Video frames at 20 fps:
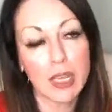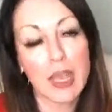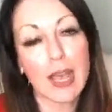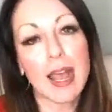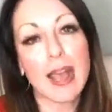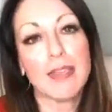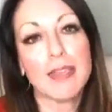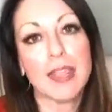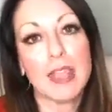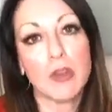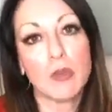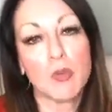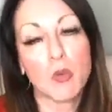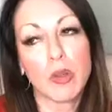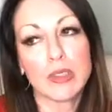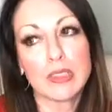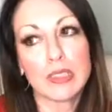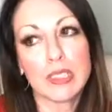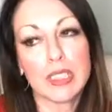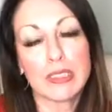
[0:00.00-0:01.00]
And then
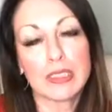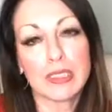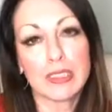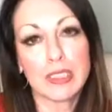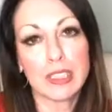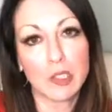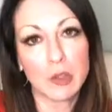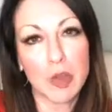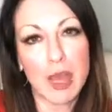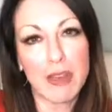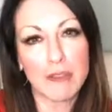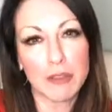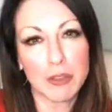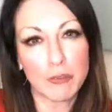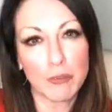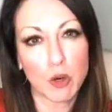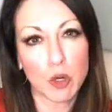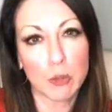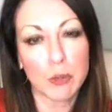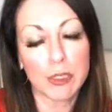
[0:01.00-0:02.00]
once they see that you have the
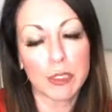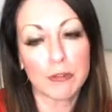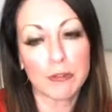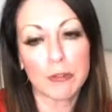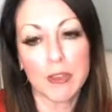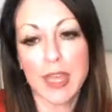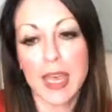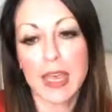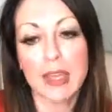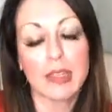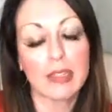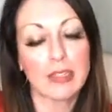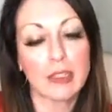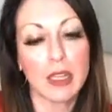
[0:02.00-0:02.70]
formula for that,